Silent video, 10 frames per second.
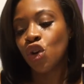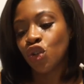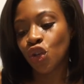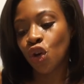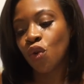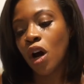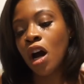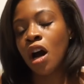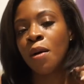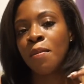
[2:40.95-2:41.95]
So
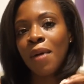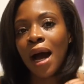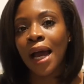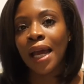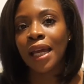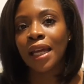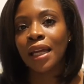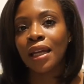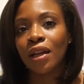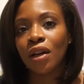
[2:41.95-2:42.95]

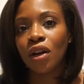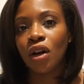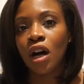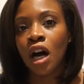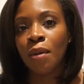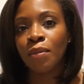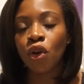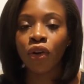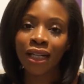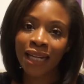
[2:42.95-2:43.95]
I
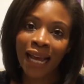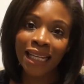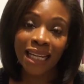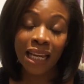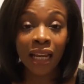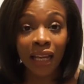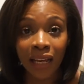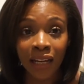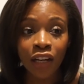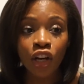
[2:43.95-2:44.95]
got a nanny
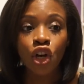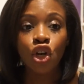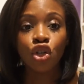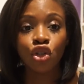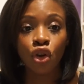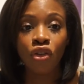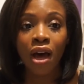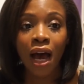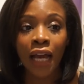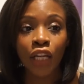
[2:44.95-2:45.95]
here so
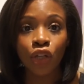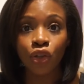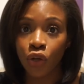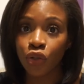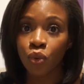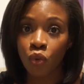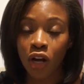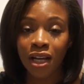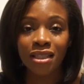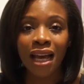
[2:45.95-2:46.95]
that I could go to
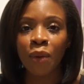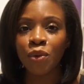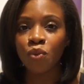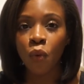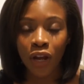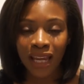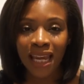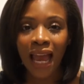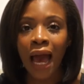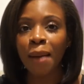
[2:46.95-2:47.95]
work, because I was
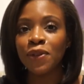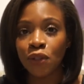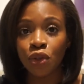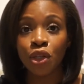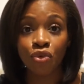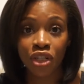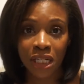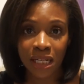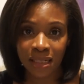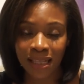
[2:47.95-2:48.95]
working absolutely
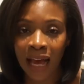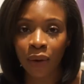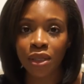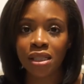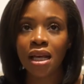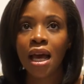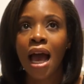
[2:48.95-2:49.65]
ridiculous hours.